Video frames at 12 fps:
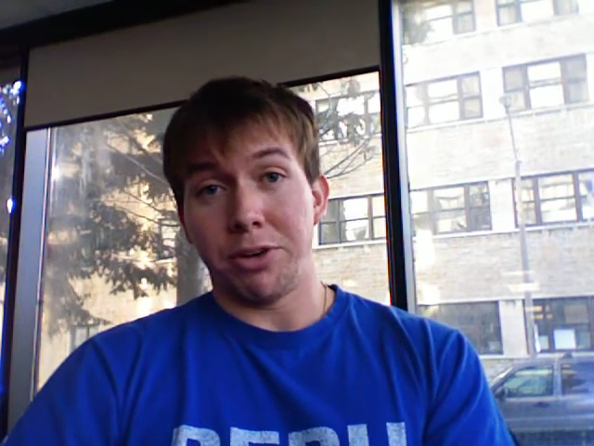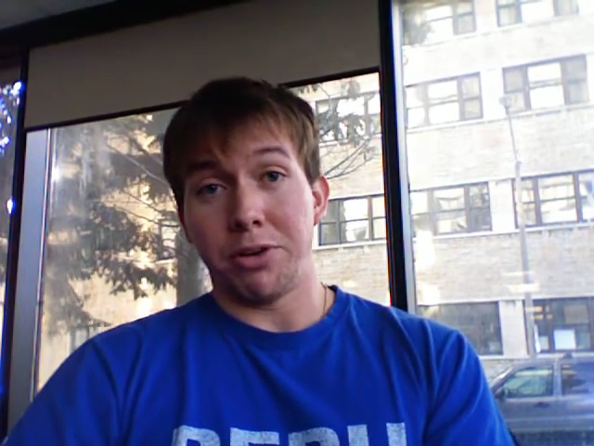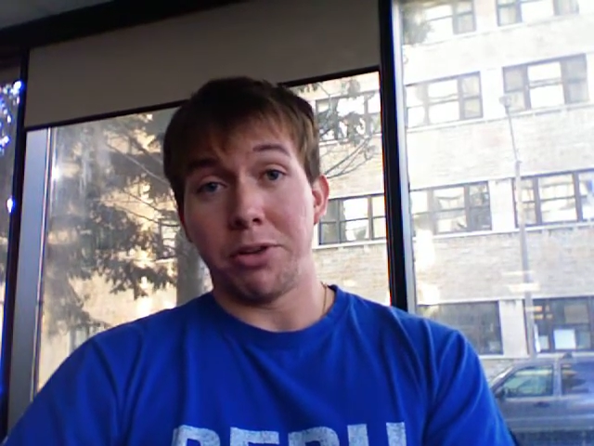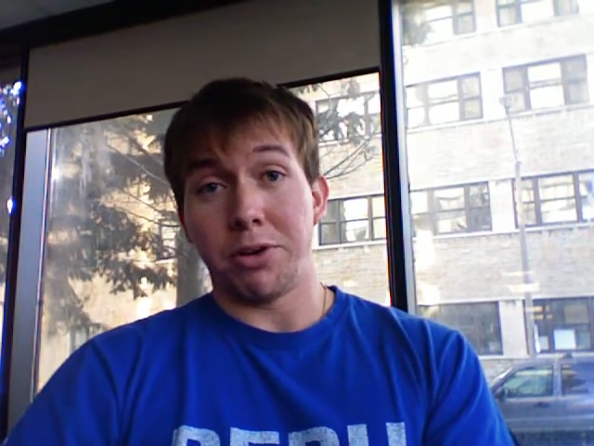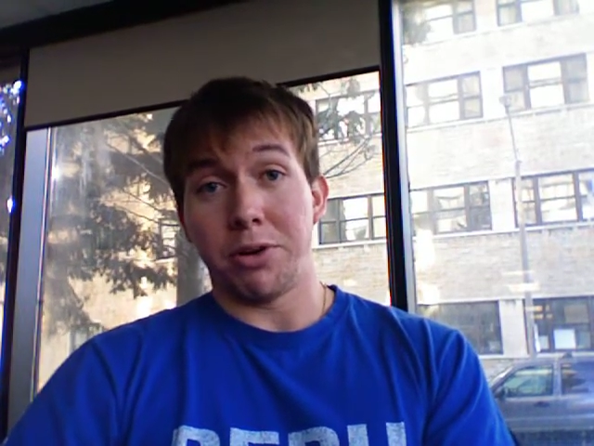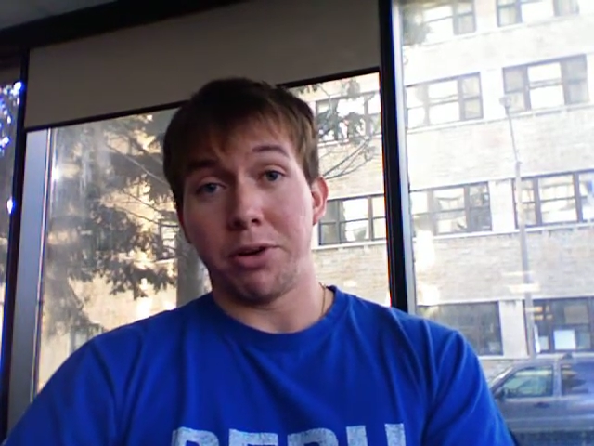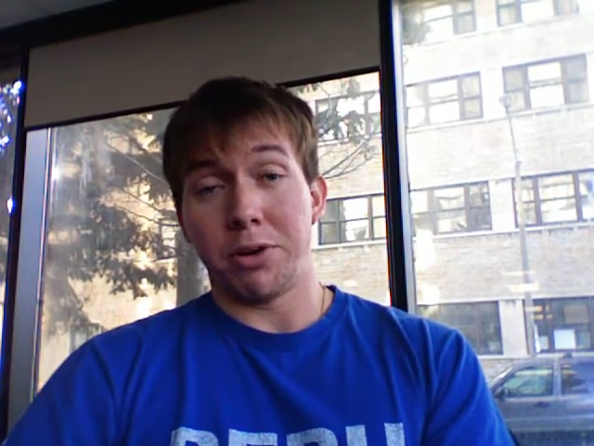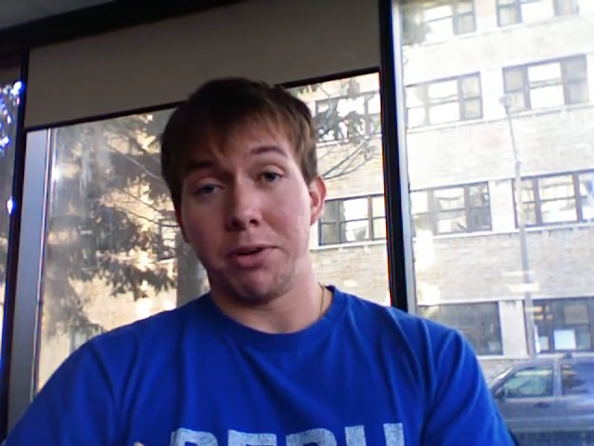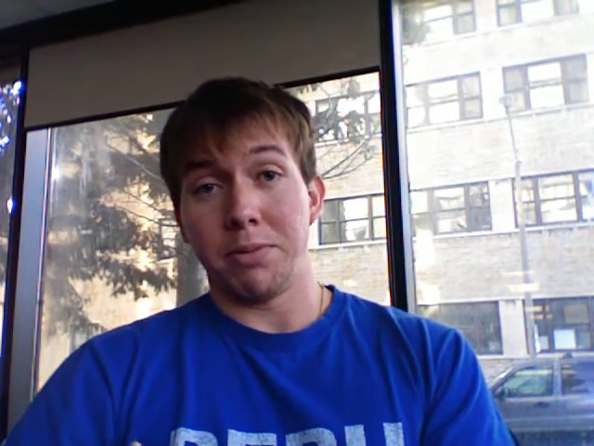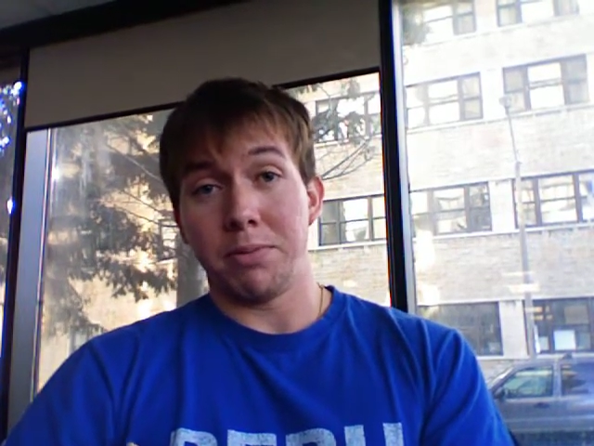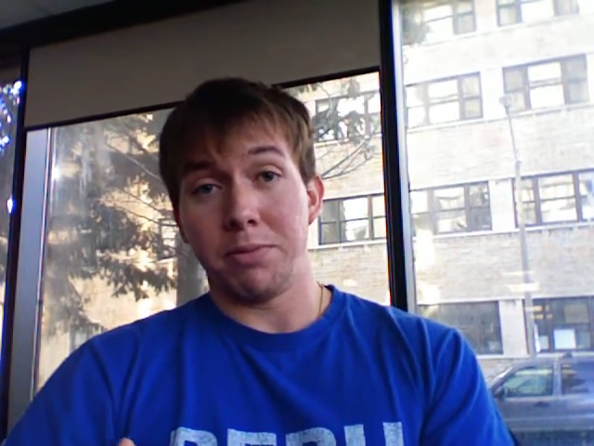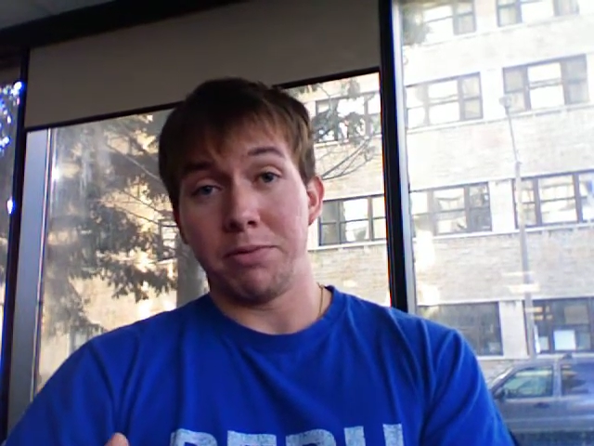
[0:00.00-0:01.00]
to their
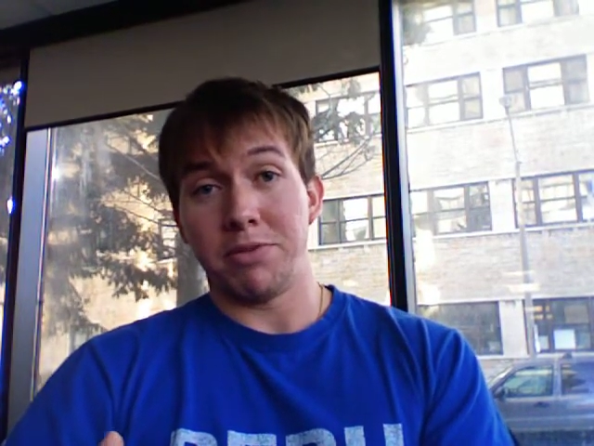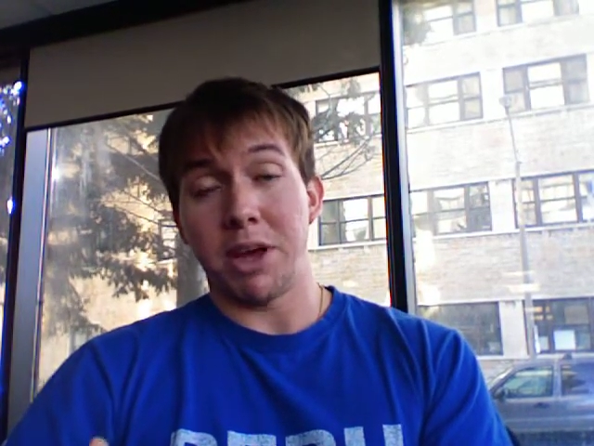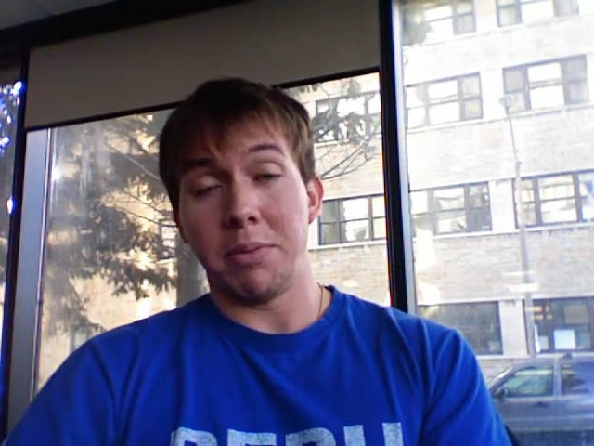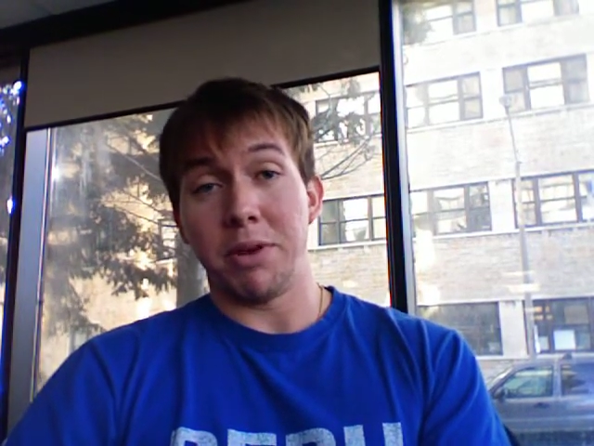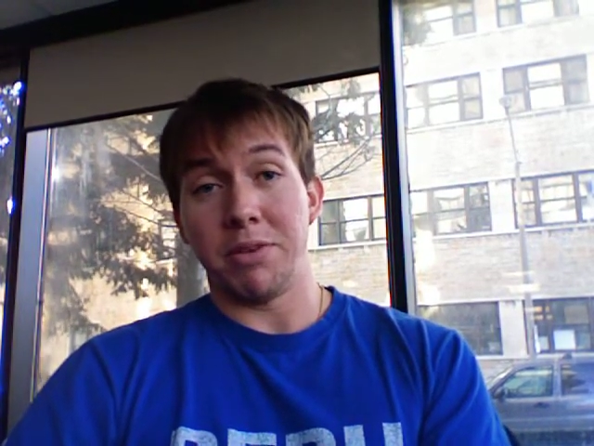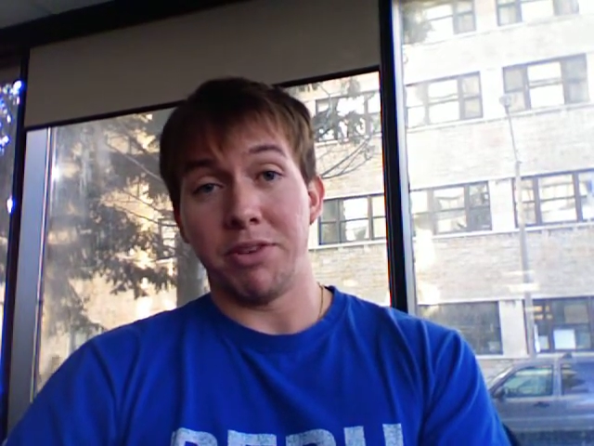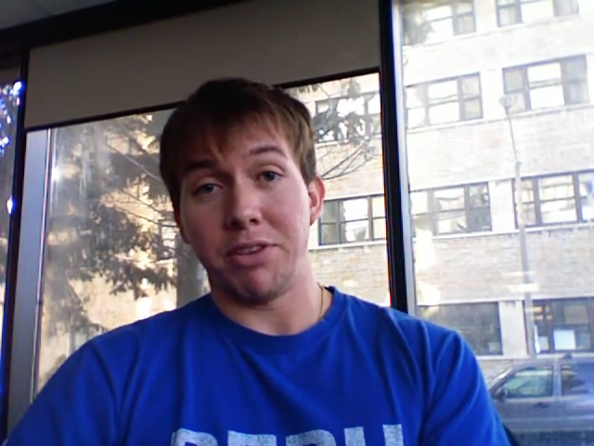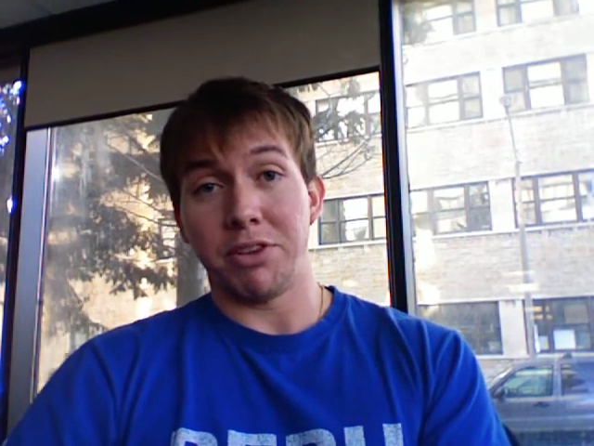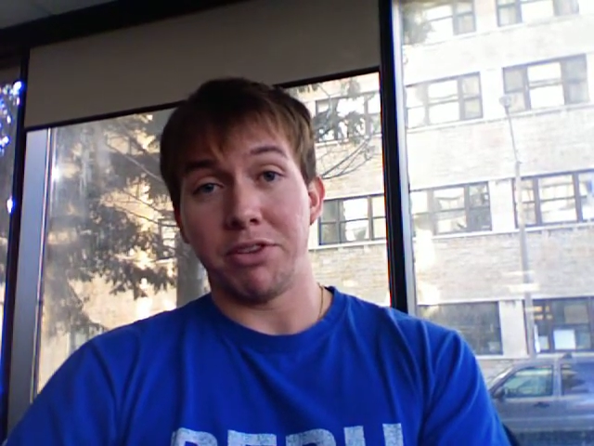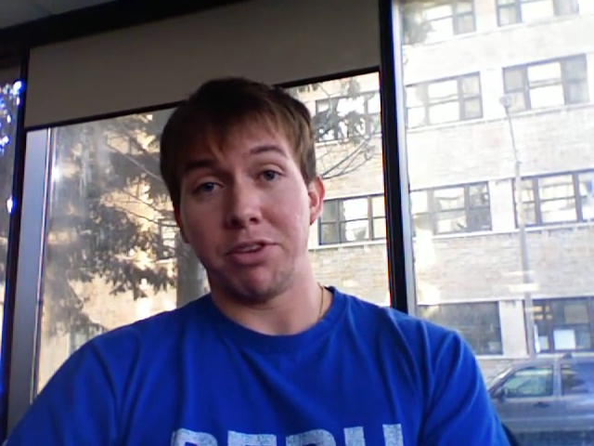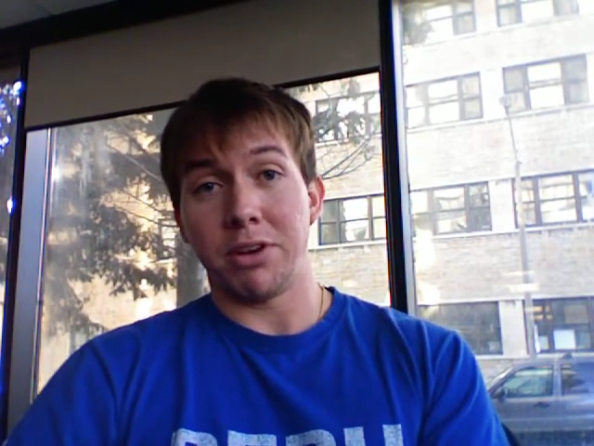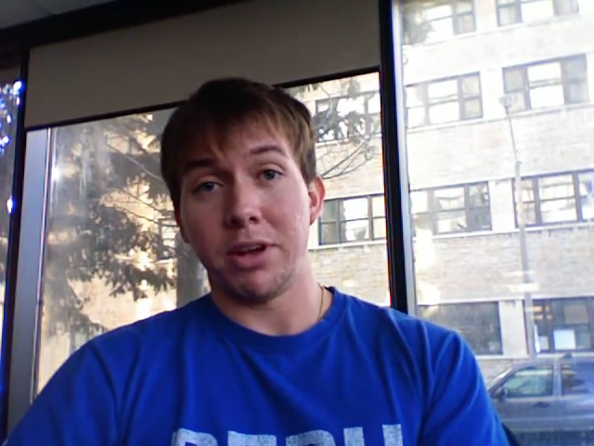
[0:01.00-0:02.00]
family
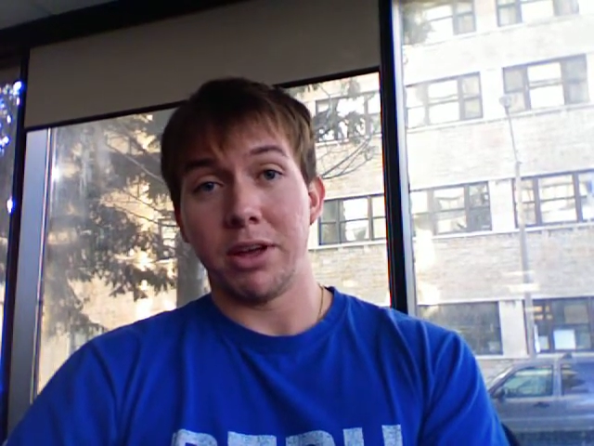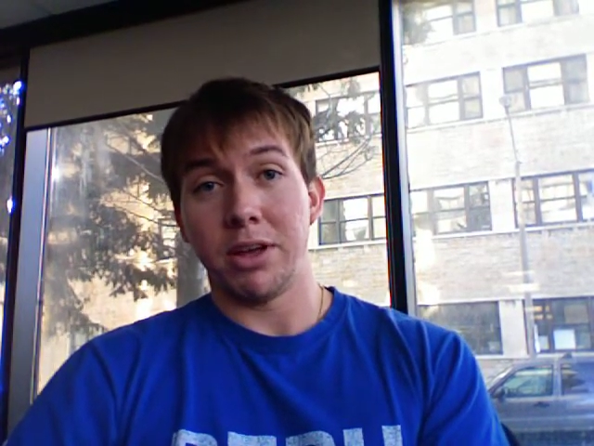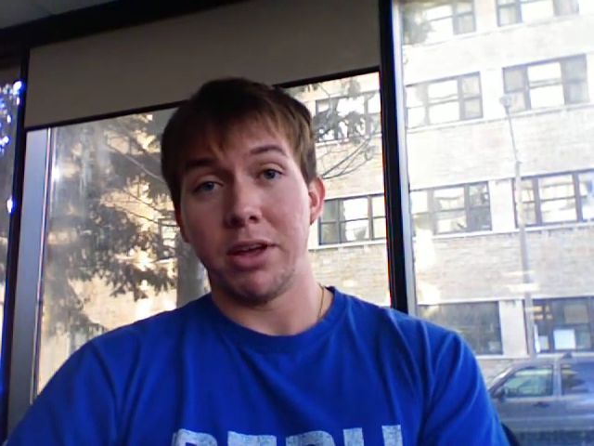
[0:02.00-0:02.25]
physician,